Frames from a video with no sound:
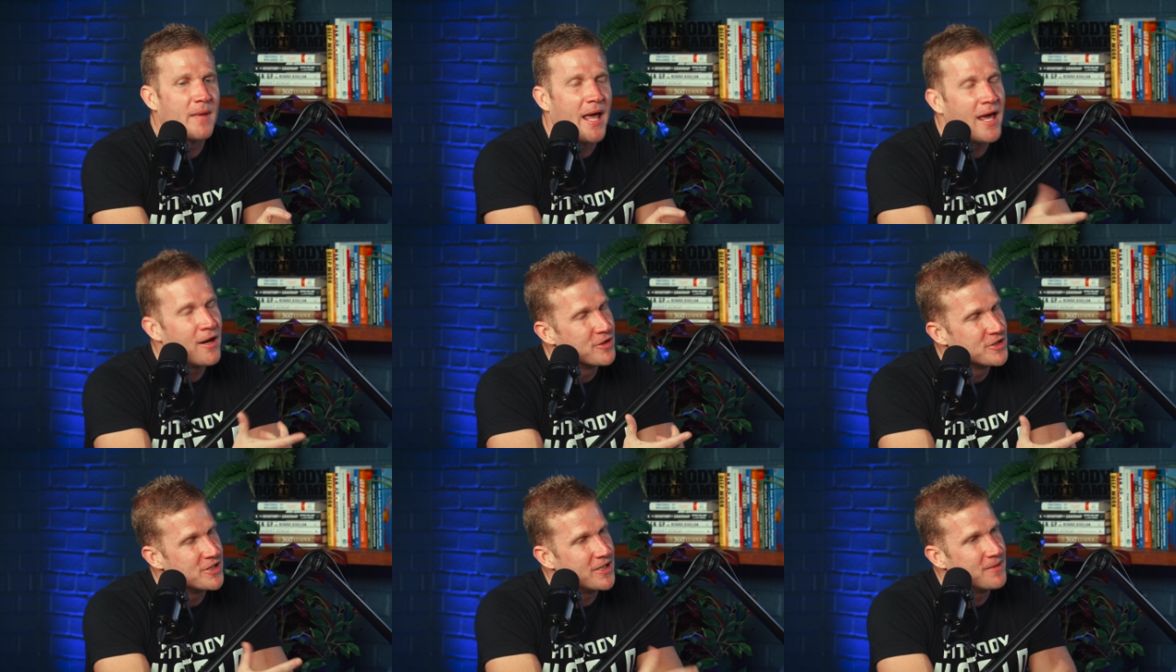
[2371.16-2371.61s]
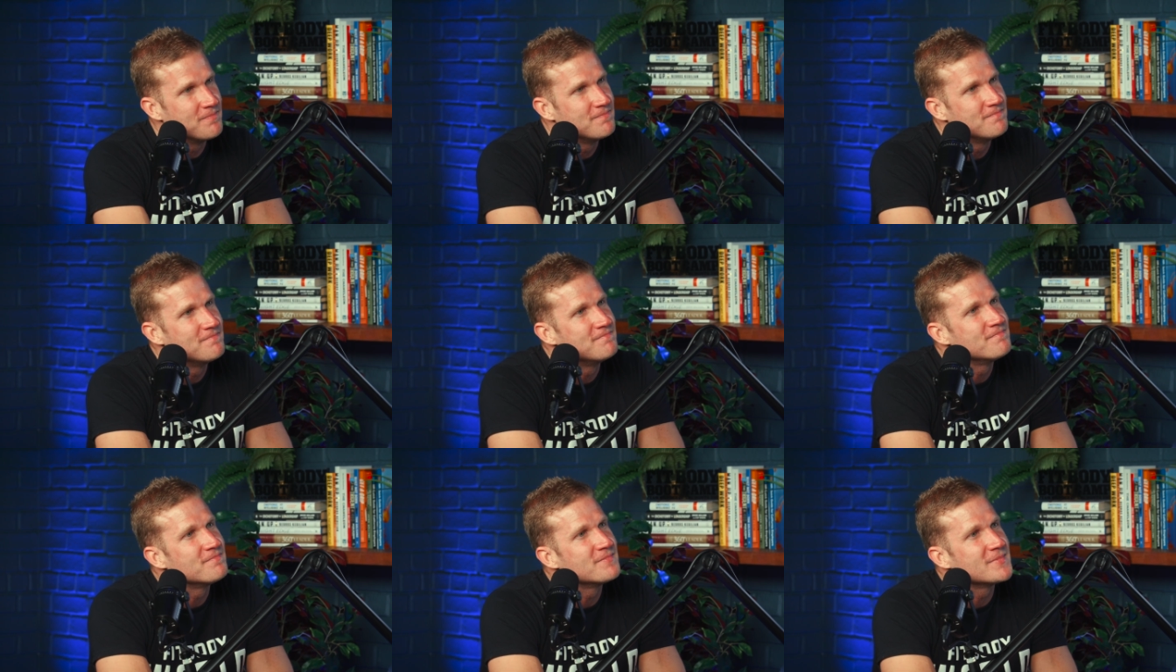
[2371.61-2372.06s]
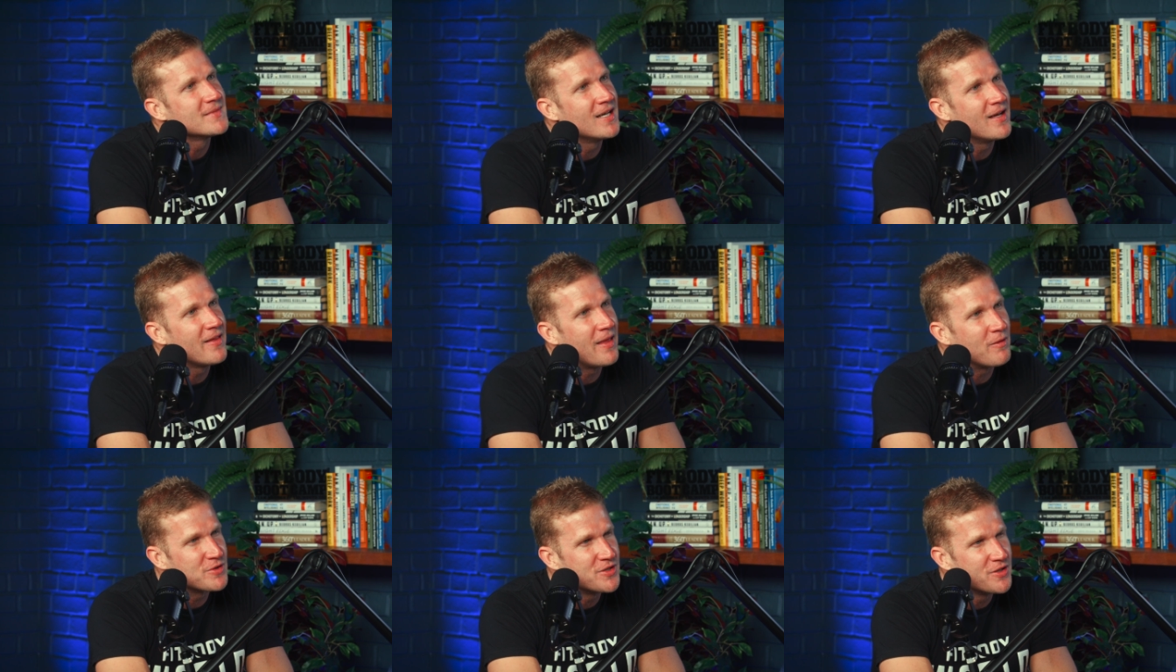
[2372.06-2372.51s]
Energy. Uh,
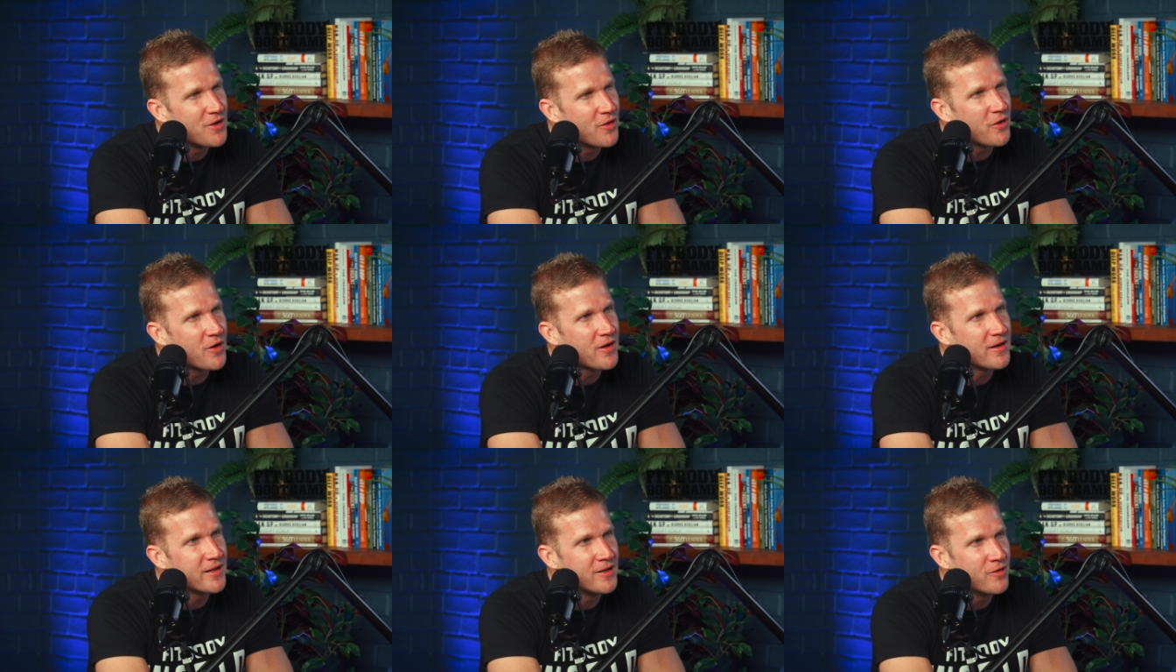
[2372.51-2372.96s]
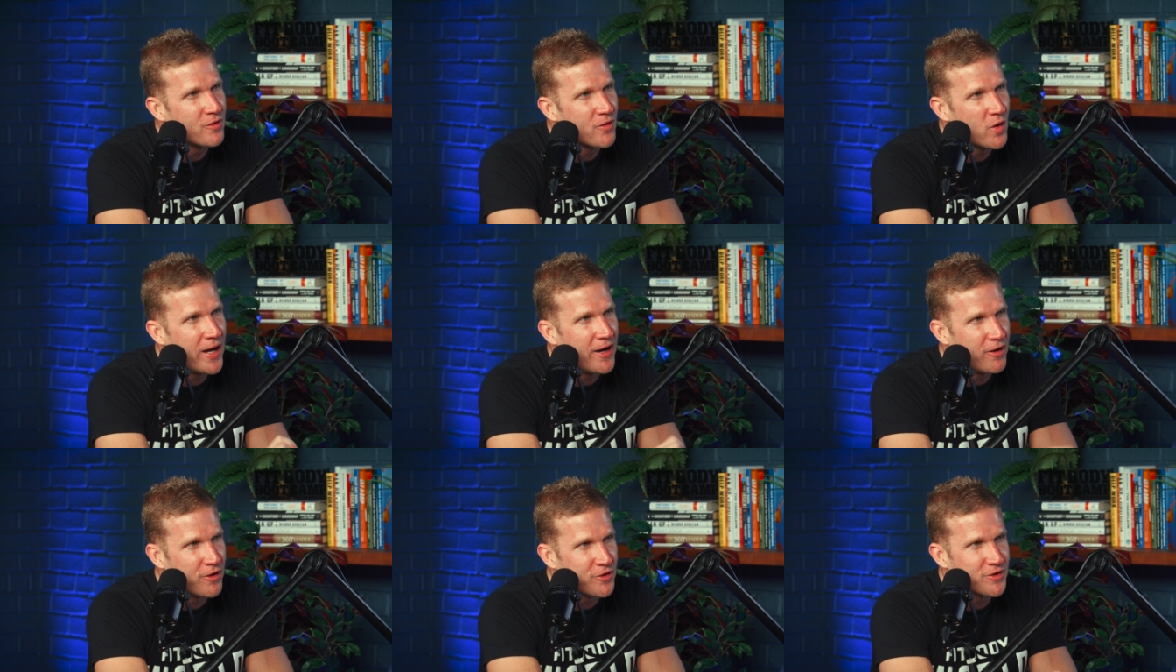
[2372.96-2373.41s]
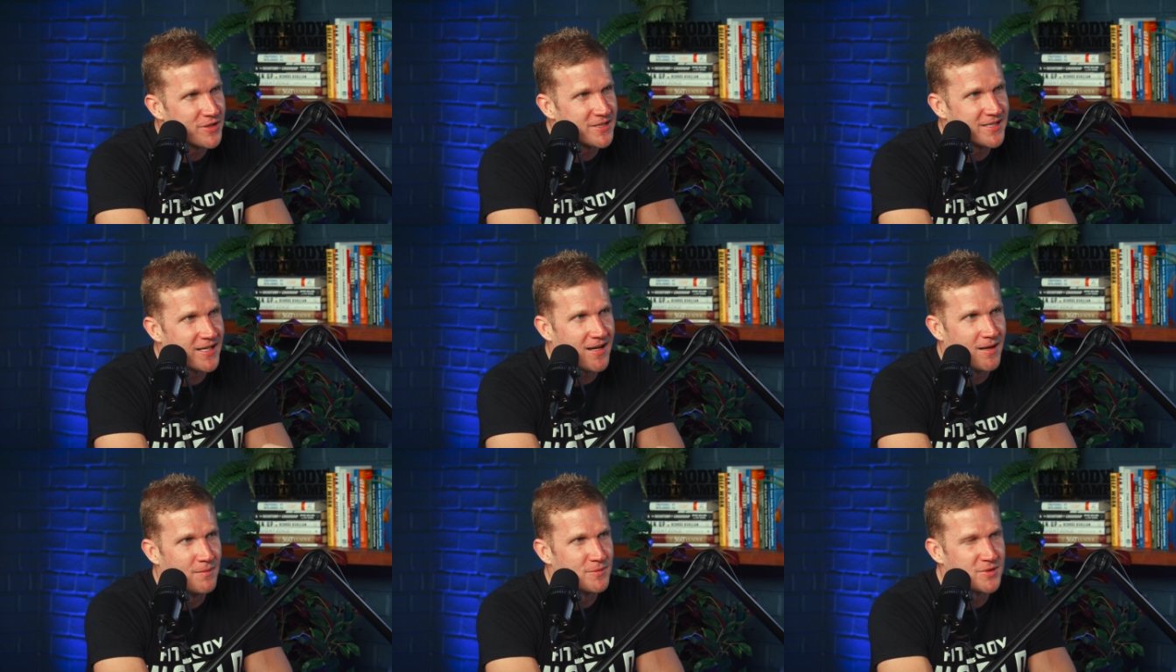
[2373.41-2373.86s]
that was another you know mm -hmm.
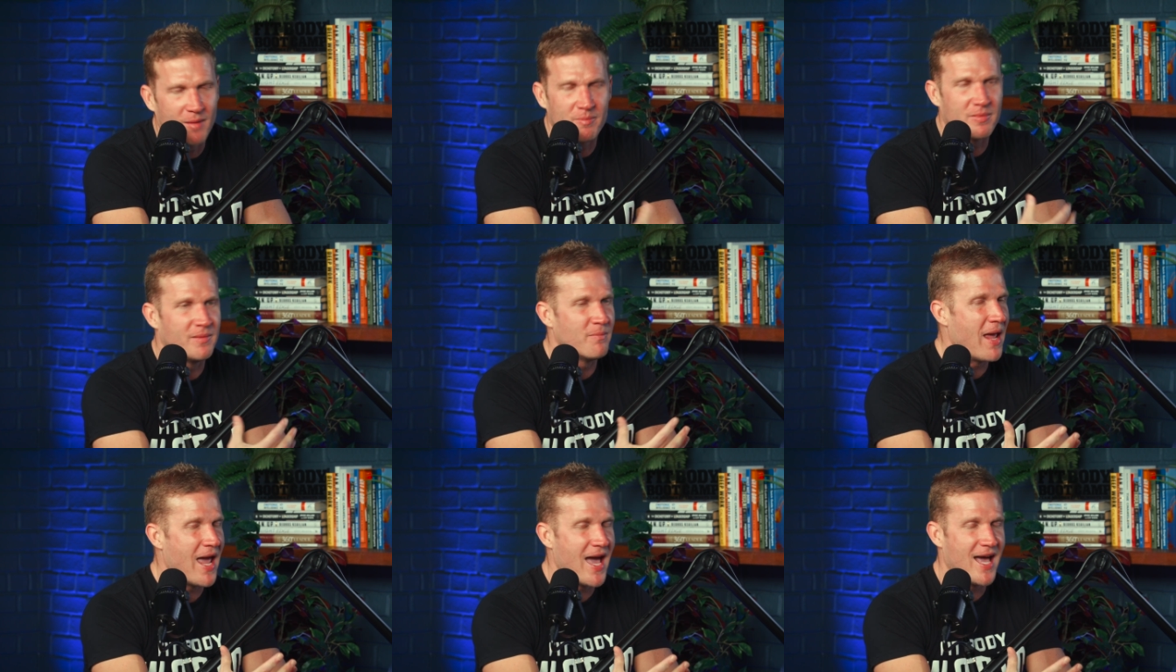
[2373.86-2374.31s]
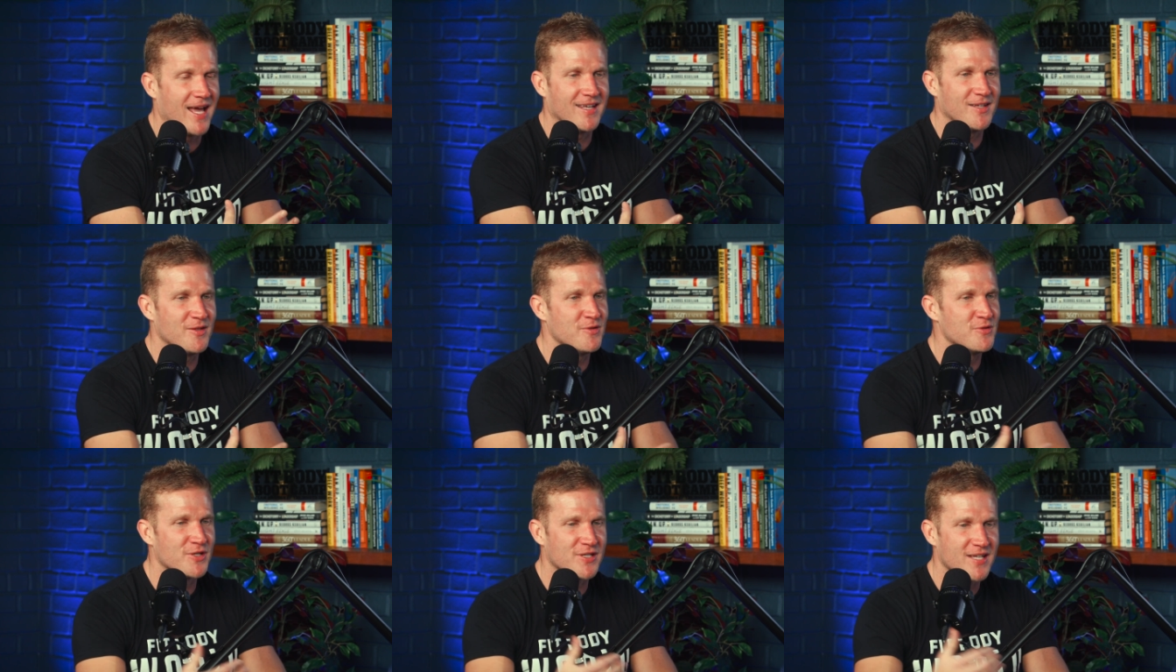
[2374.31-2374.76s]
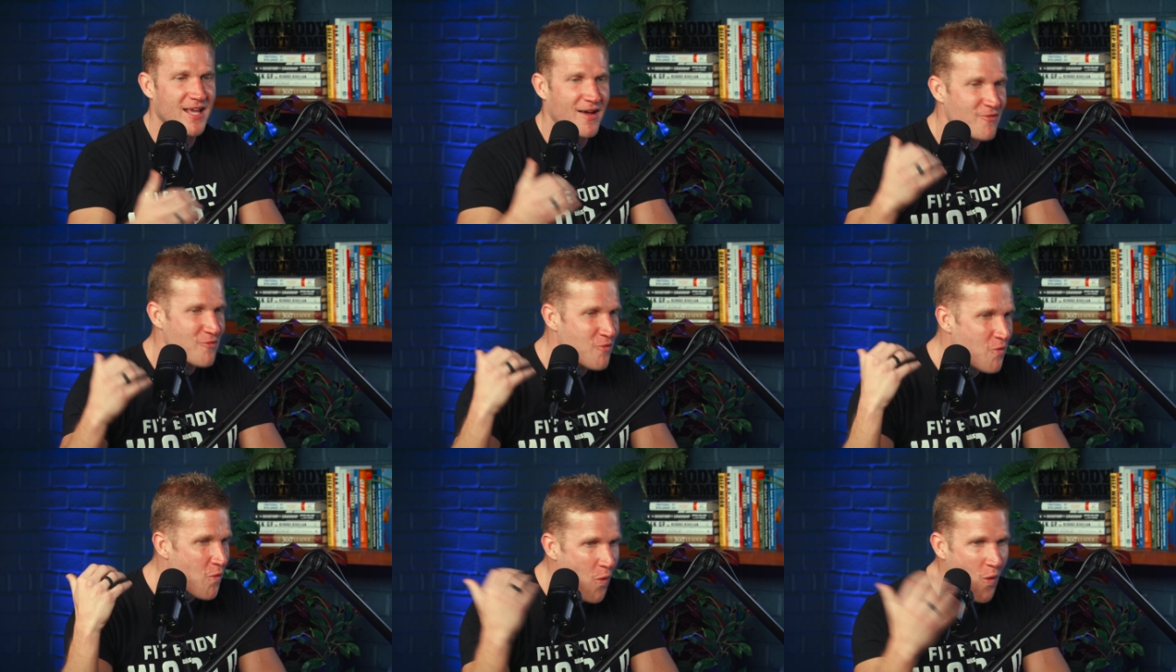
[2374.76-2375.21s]
characteristic that comes up. And man, you just have
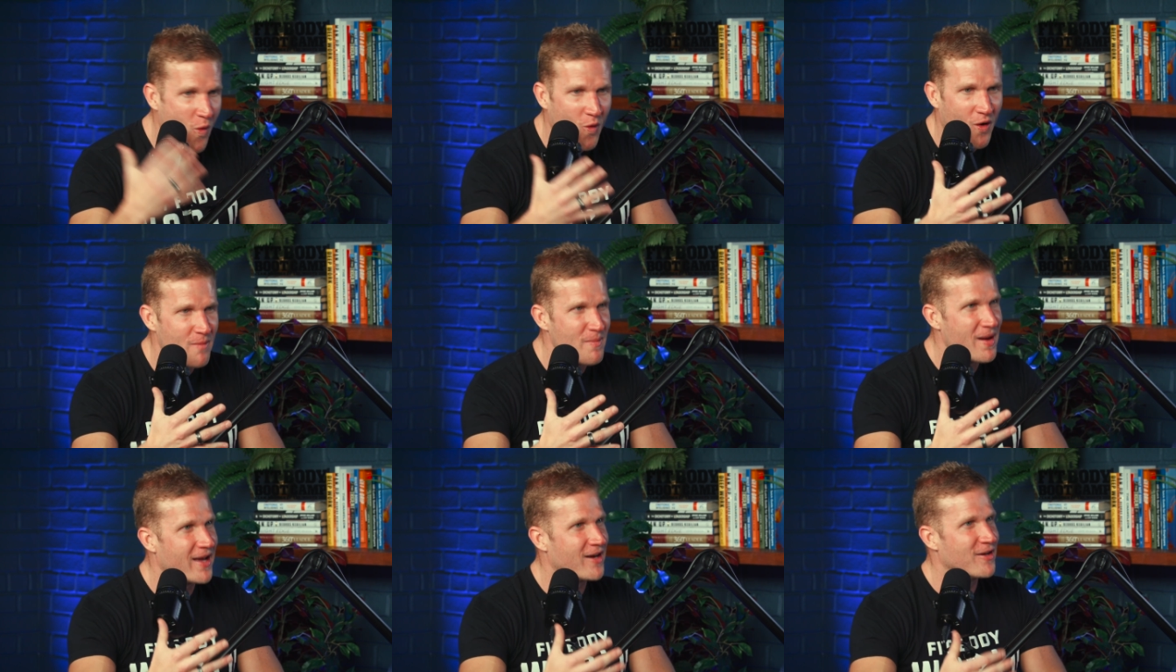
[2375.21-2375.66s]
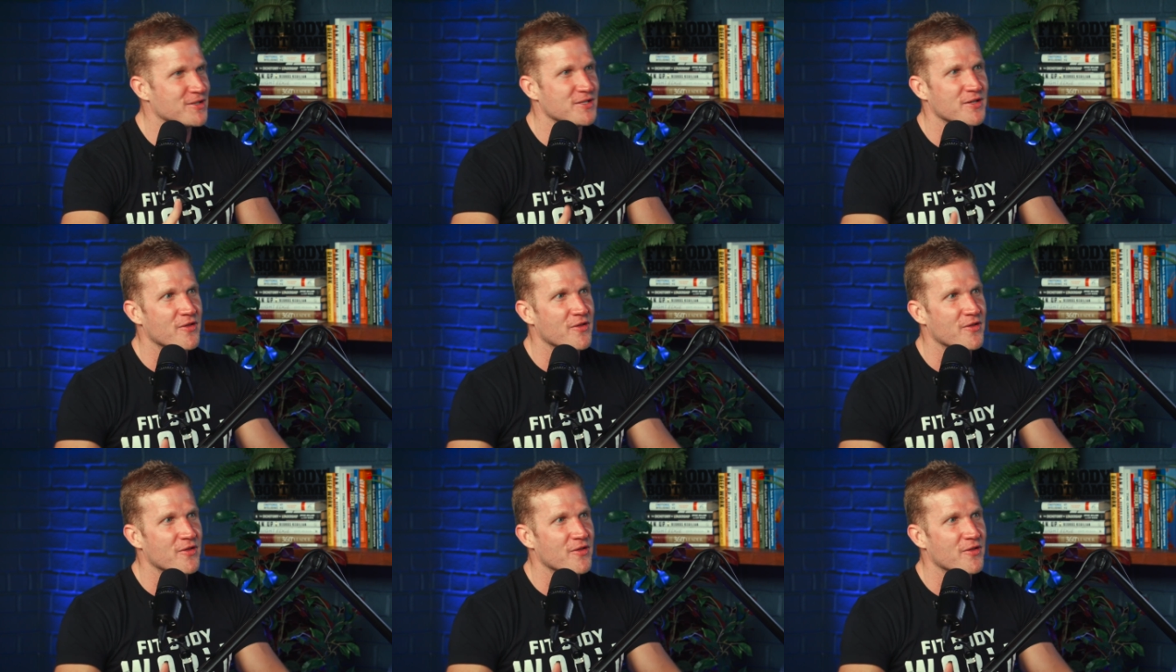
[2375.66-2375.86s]
warm energy.